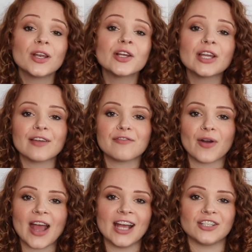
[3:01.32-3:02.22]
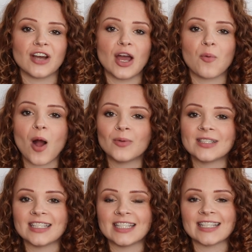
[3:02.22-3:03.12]
When you're looking for a hairdryer, what I
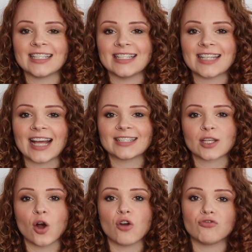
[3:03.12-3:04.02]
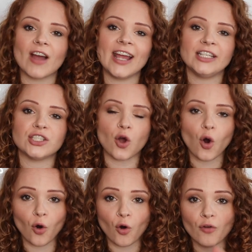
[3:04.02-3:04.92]
would suggest is it's got a range
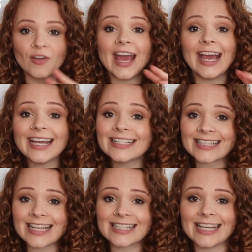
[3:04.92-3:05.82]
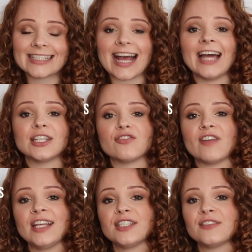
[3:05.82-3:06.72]
of heat settings and a
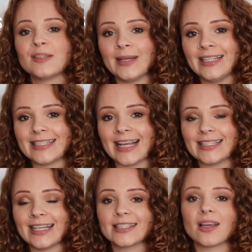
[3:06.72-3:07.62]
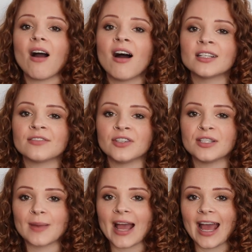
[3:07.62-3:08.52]
range of speed settings. So I
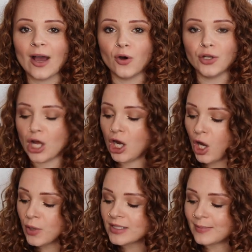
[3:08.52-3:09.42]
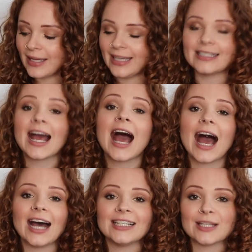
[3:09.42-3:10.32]
diffuse my hair on a low speed
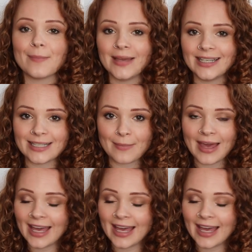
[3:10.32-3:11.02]
and a medium